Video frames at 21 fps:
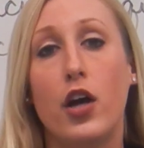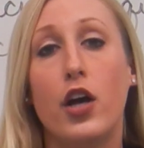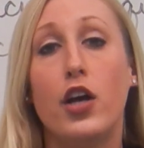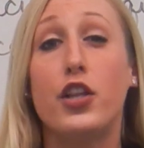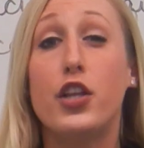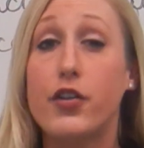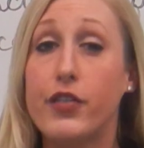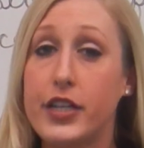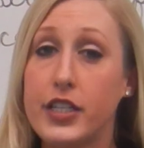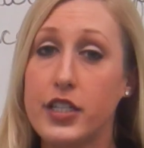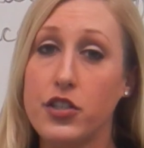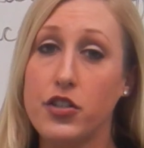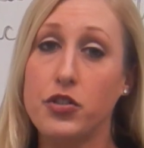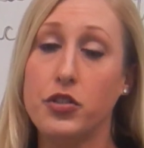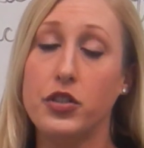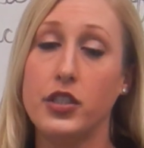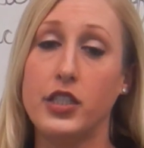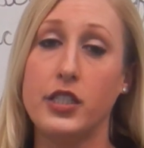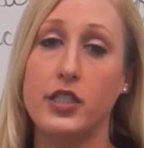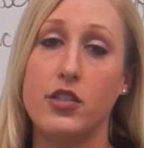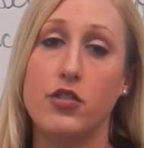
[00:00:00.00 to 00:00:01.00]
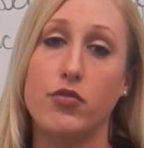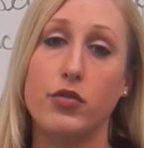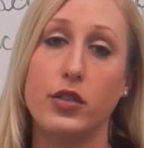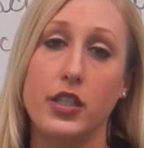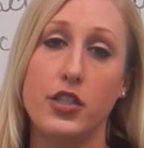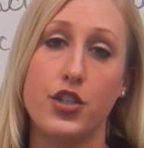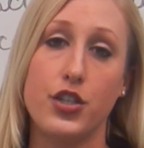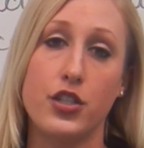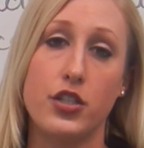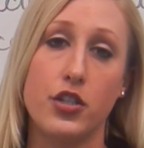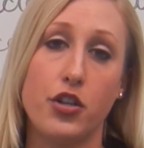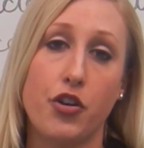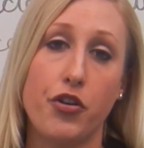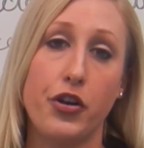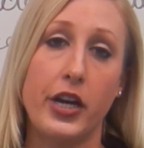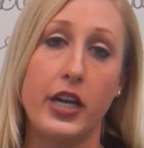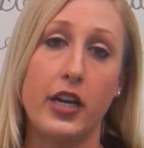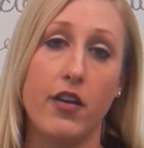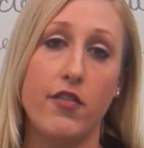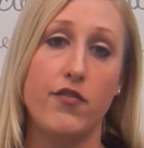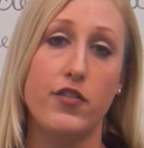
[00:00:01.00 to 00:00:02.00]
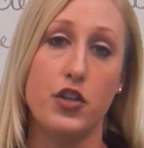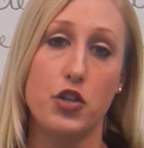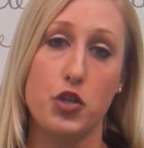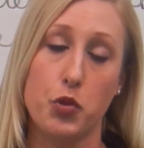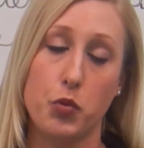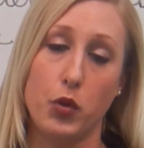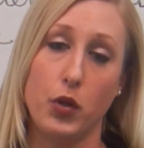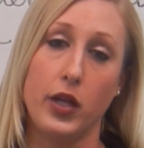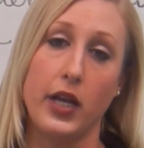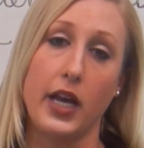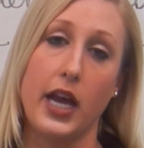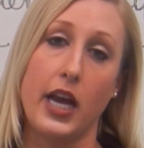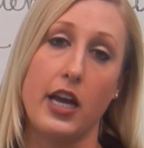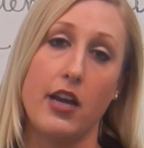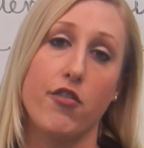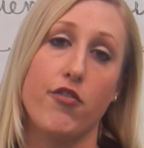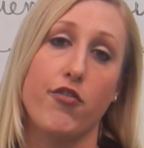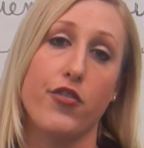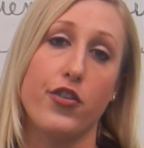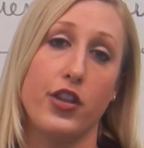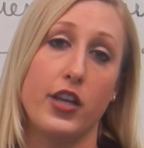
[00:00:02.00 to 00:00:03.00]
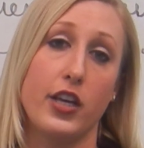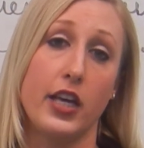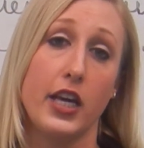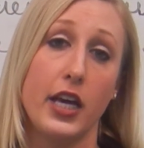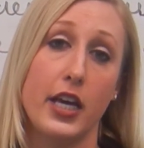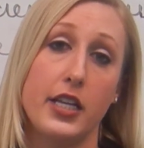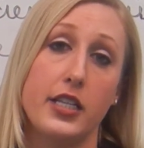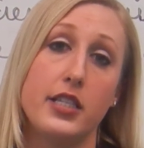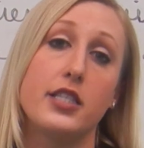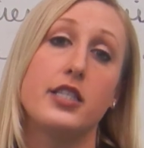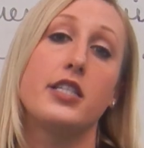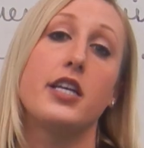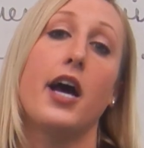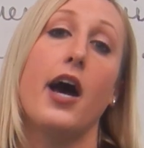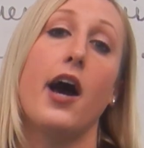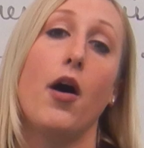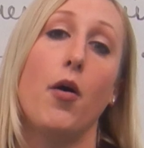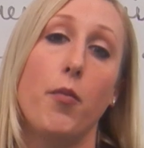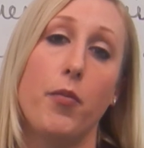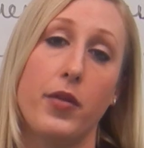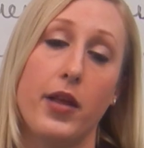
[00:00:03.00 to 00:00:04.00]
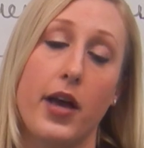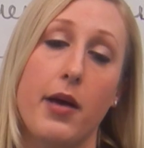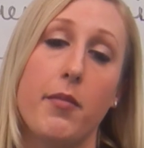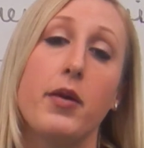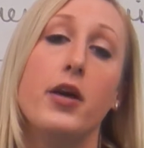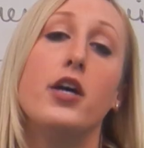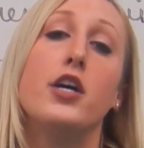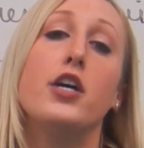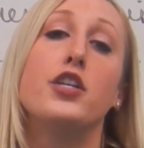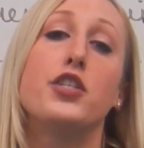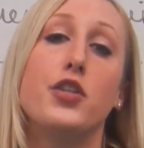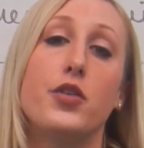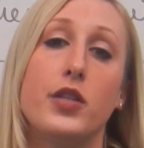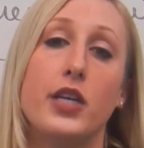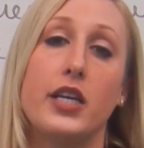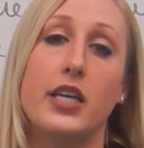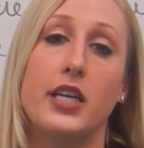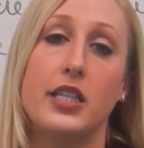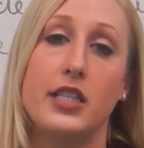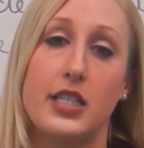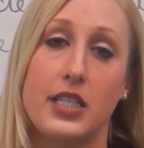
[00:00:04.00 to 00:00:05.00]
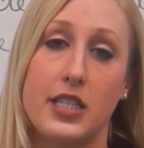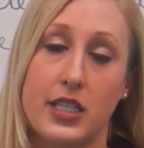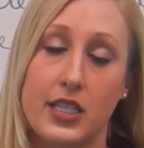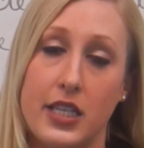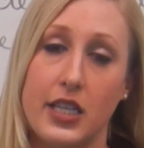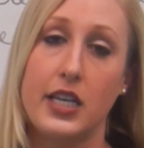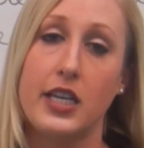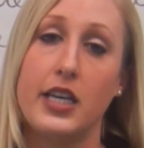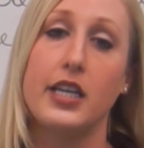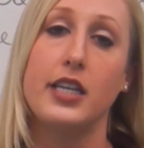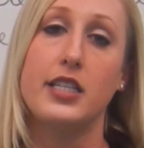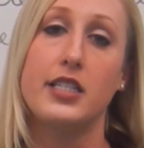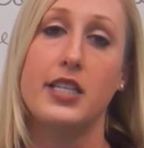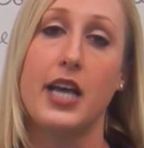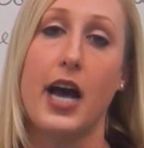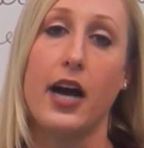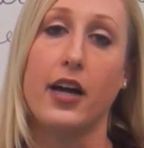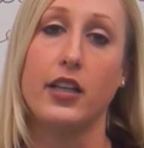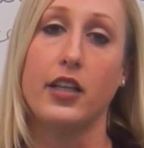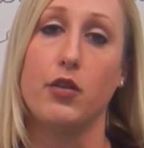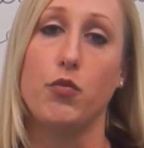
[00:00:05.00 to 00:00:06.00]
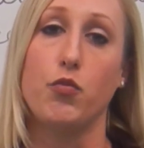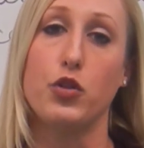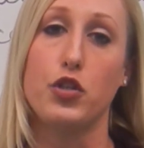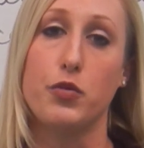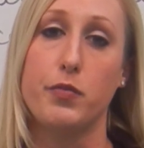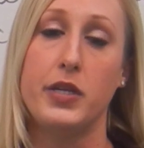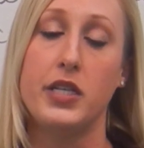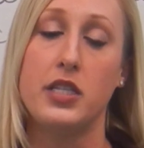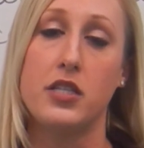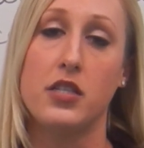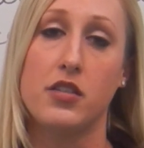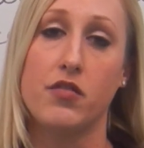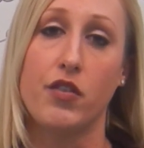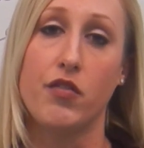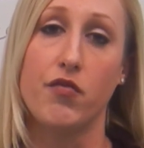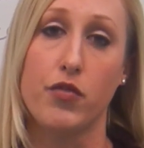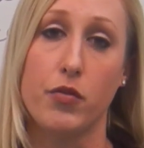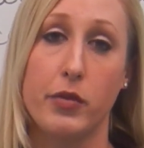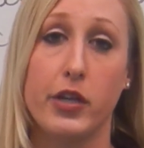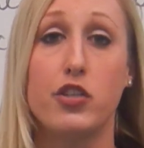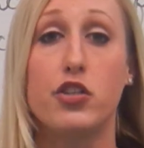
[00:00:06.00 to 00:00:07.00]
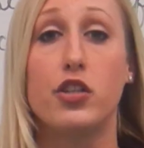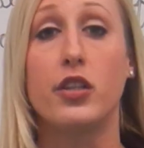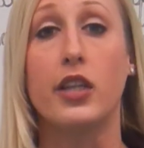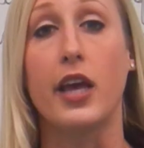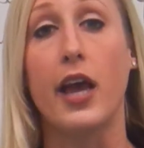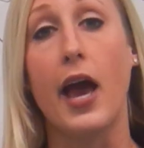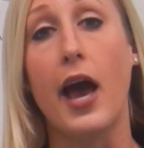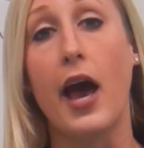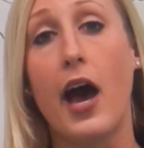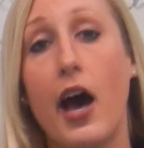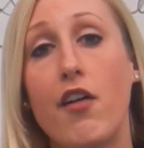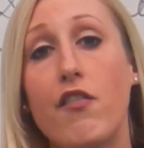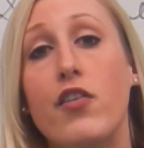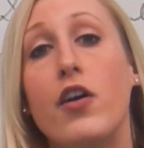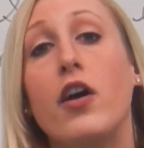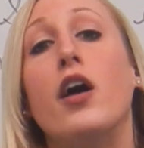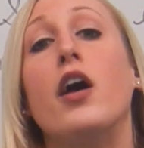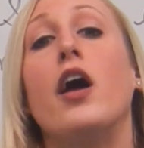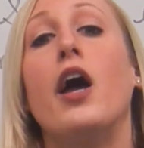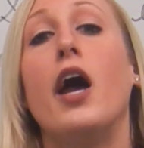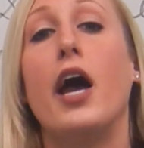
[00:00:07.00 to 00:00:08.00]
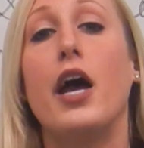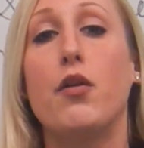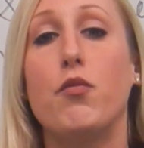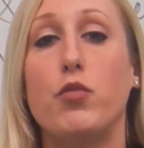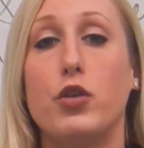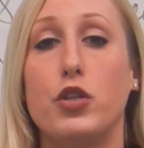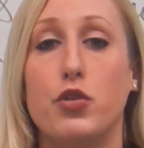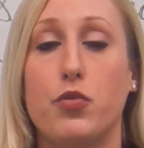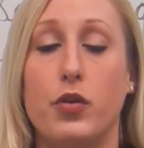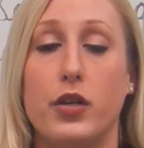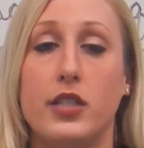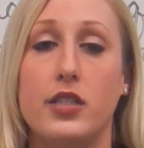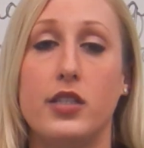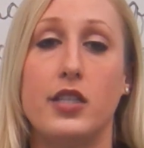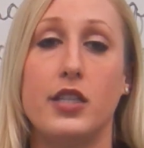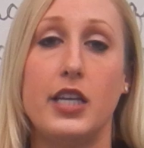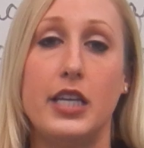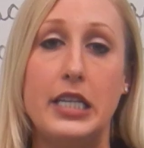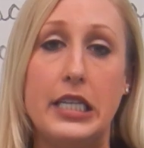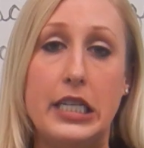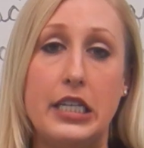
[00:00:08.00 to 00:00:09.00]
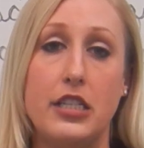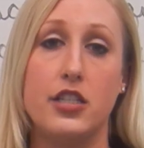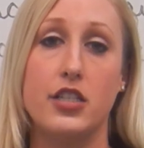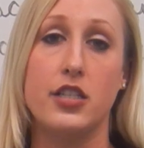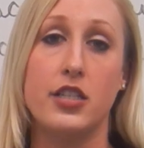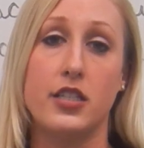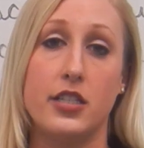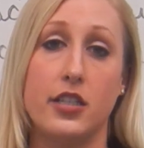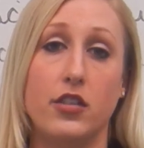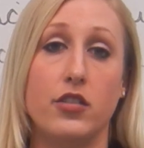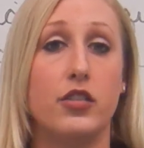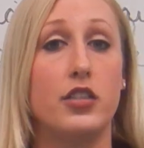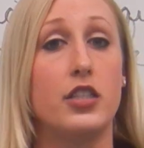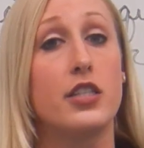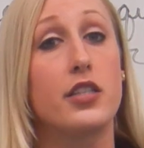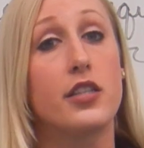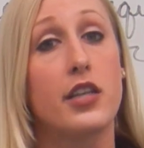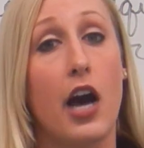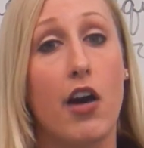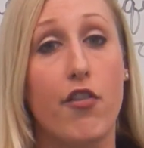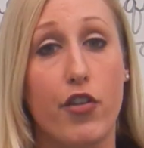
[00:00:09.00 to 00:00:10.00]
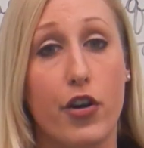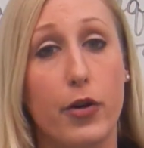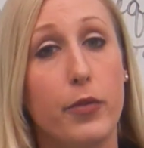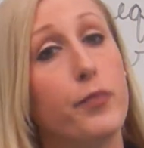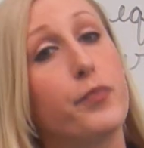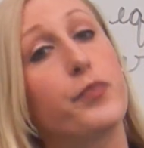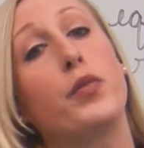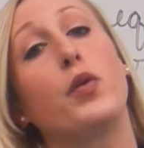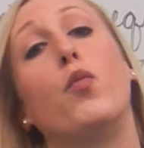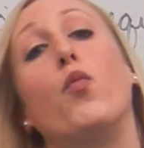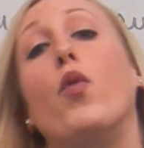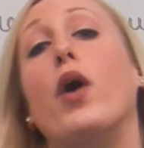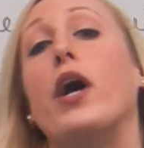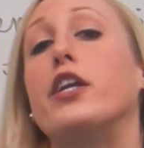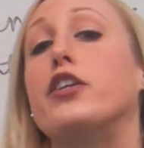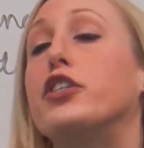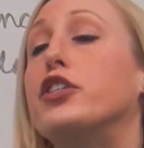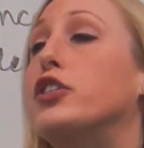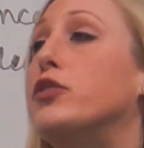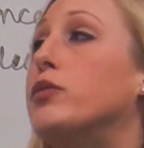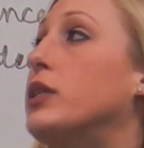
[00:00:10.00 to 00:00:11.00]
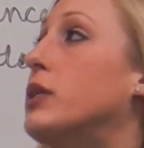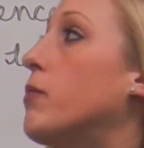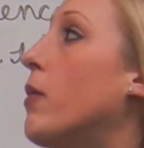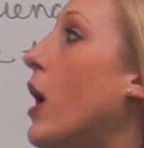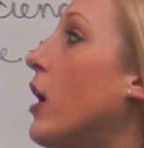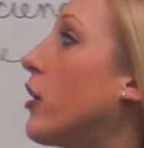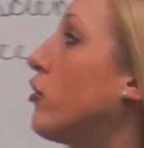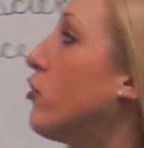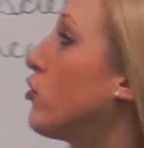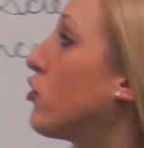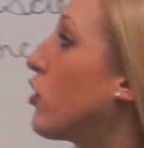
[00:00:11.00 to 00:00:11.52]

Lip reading: The reason you do this is really just to create a visual aid for the kids to help them so they can see exactly which pieces of information they have and which ones they need to still discover. When you're doing model